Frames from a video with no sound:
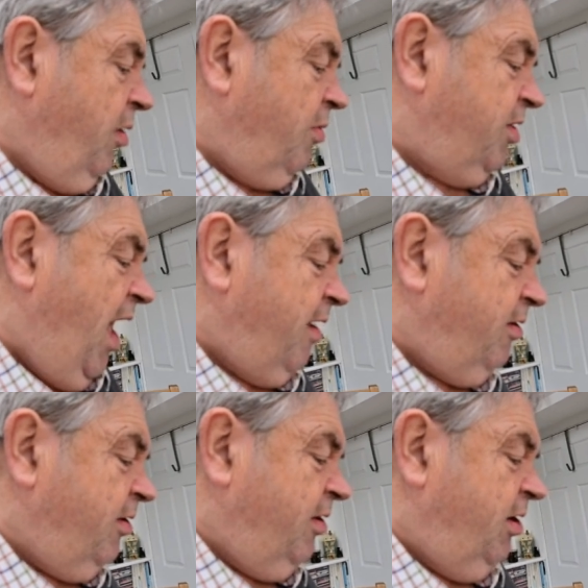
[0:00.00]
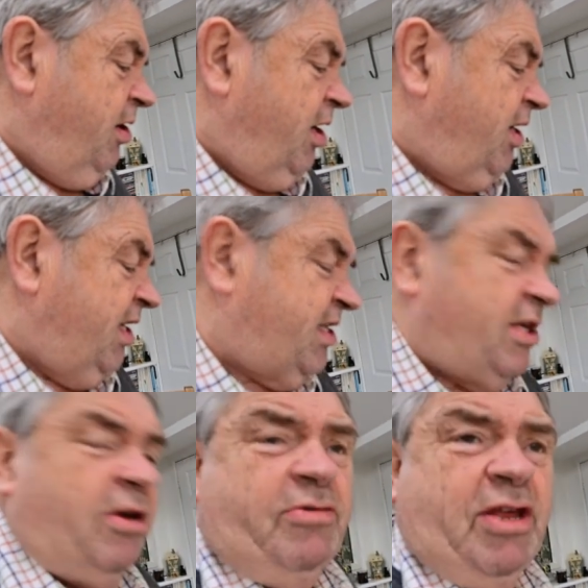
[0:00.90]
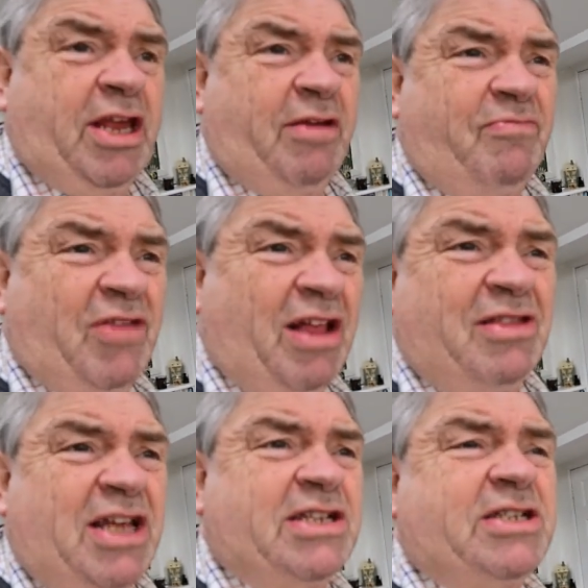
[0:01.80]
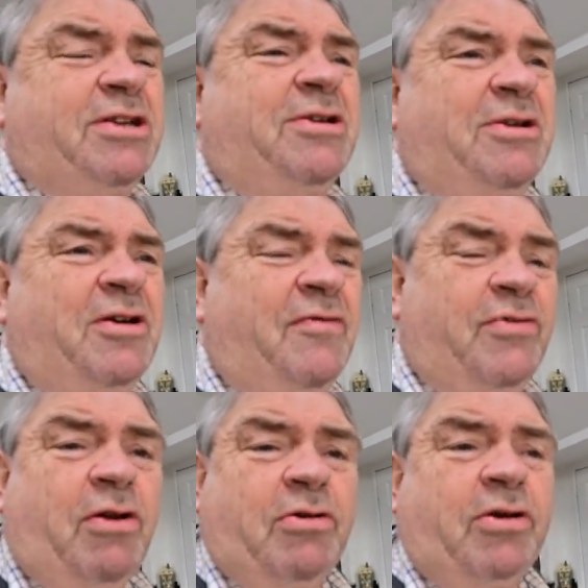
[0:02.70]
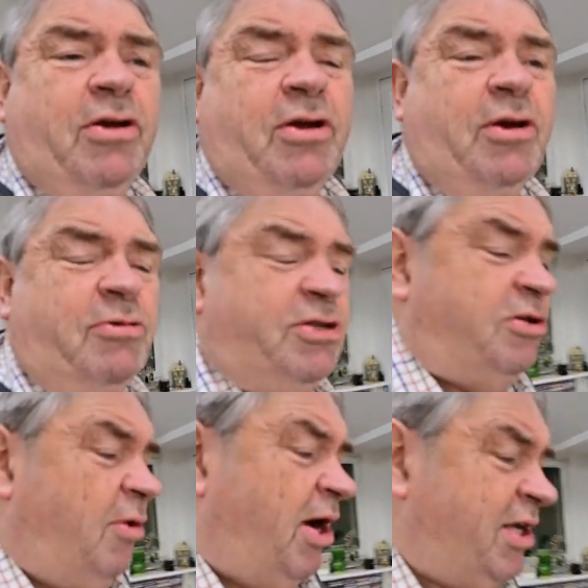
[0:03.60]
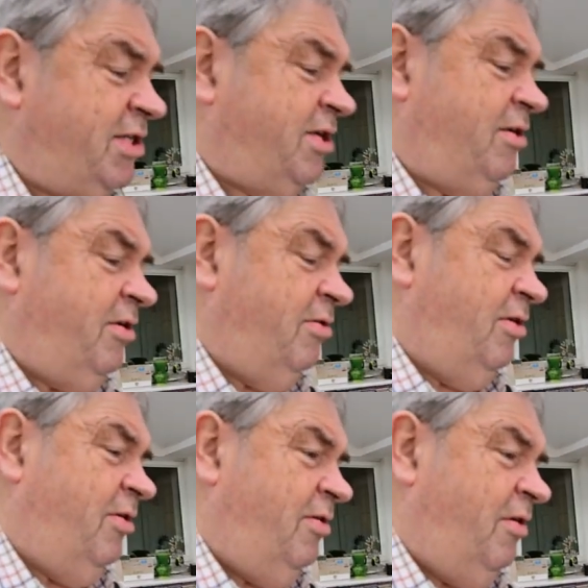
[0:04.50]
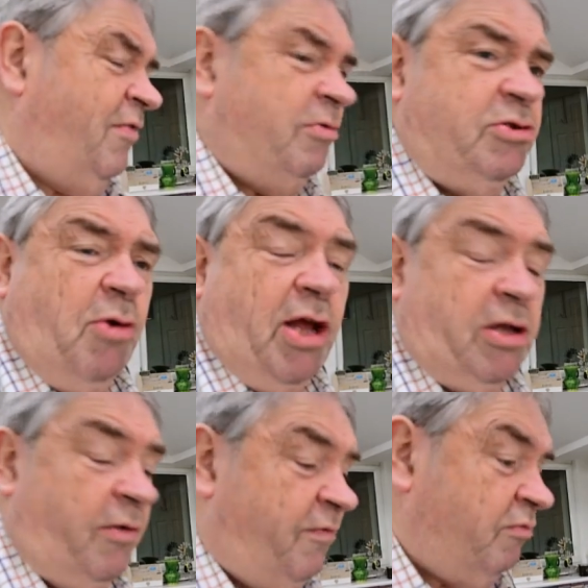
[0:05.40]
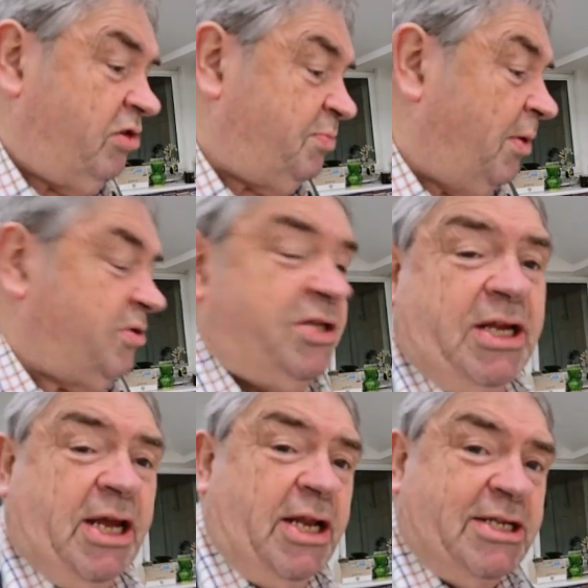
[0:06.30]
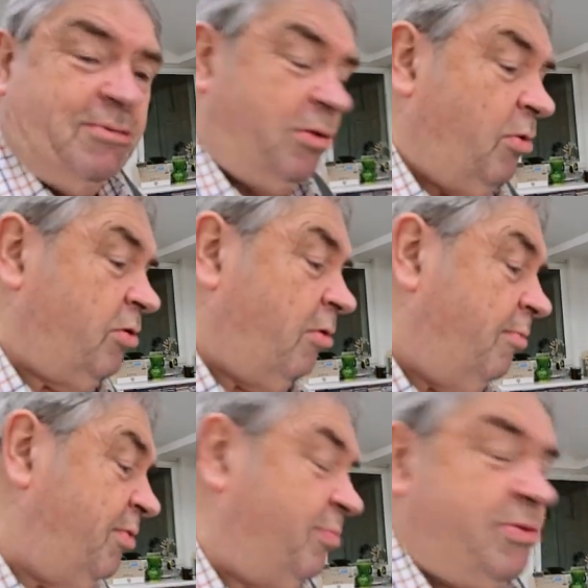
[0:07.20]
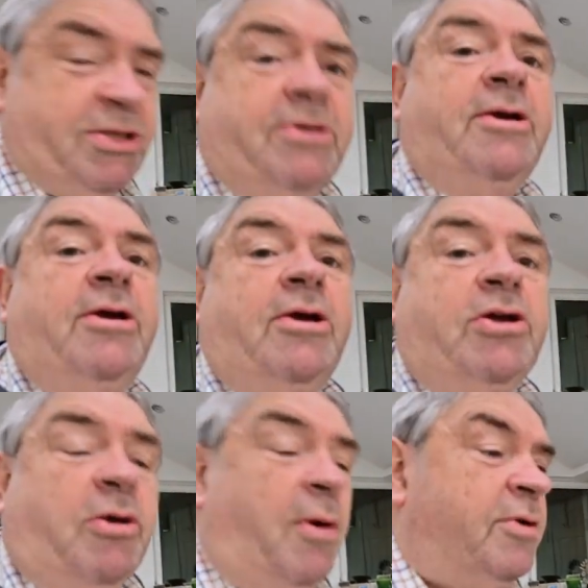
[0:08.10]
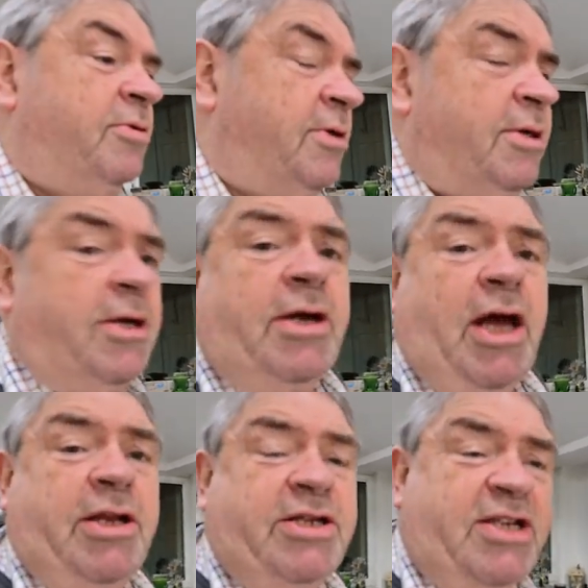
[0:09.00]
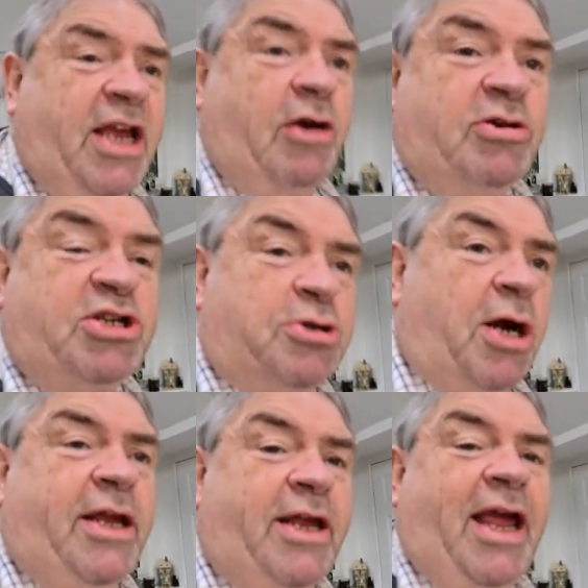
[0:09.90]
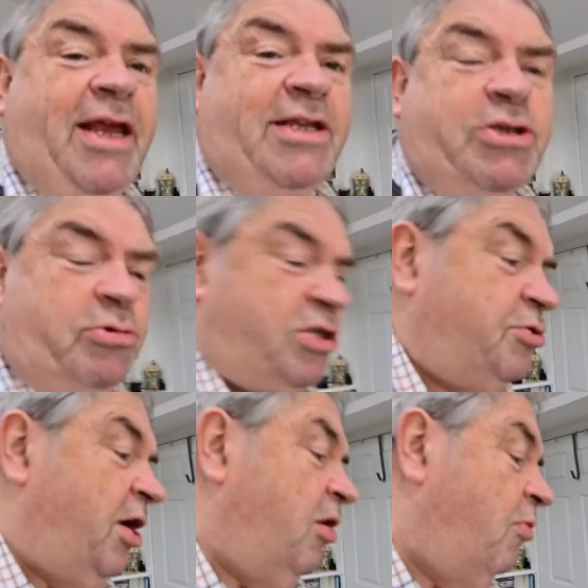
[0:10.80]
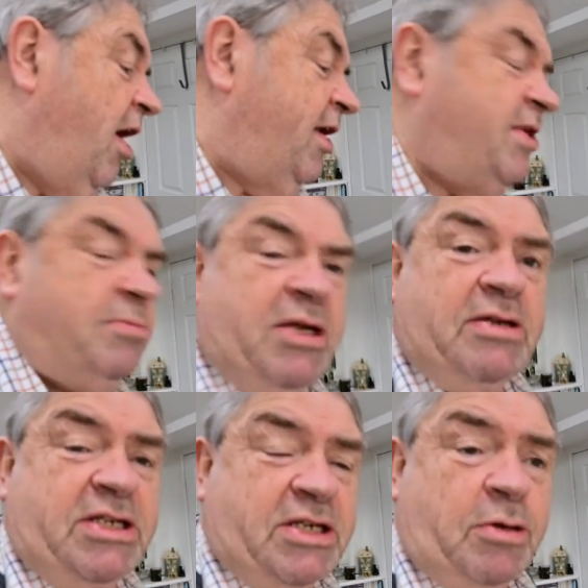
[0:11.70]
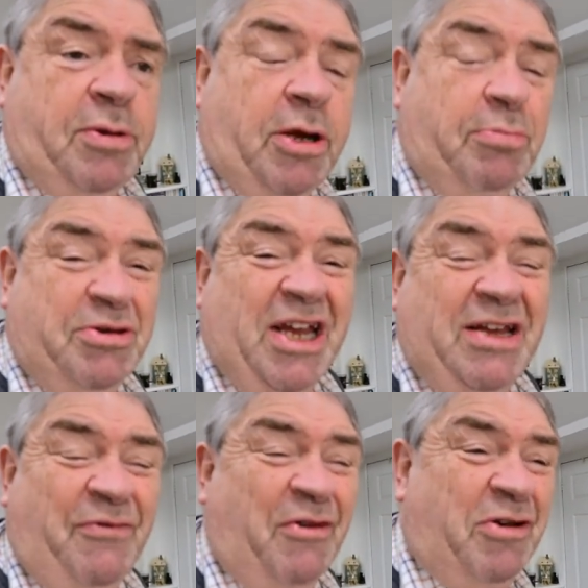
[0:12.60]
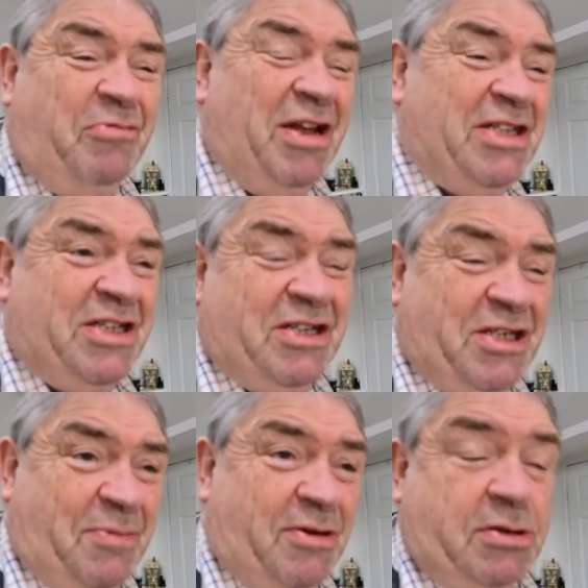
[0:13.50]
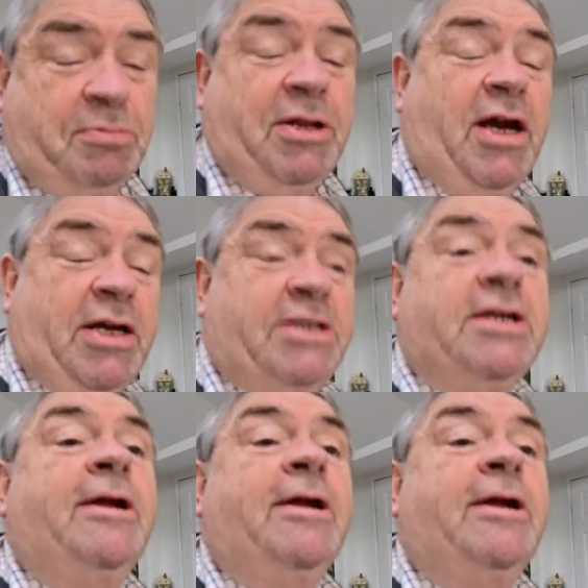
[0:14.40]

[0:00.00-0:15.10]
yeah, it's that last vlog was quite evoked quite a lot of response, and that's what I want people to come on. And as I say, I always try and get in touch straight away. Sometimes it's going to be a couple of days before I can answer to some of those replies